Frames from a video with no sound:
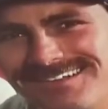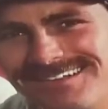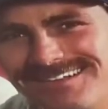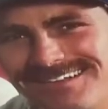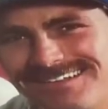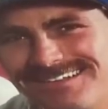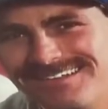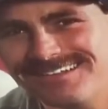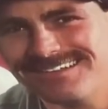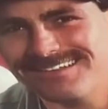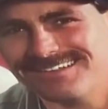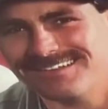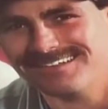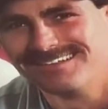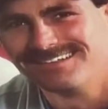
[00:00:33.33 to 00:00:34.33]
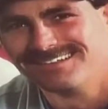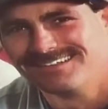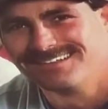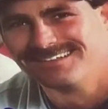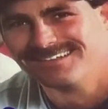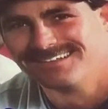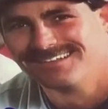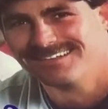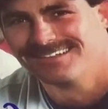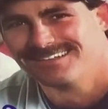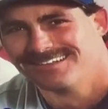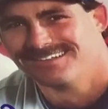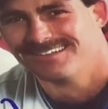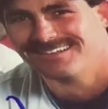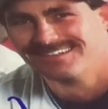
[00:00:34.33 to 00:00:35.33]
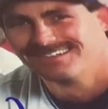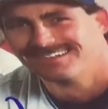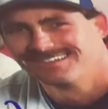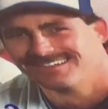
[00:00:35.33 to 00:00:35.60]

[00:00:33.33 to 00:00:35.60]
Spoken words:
it features, it says, those Canadian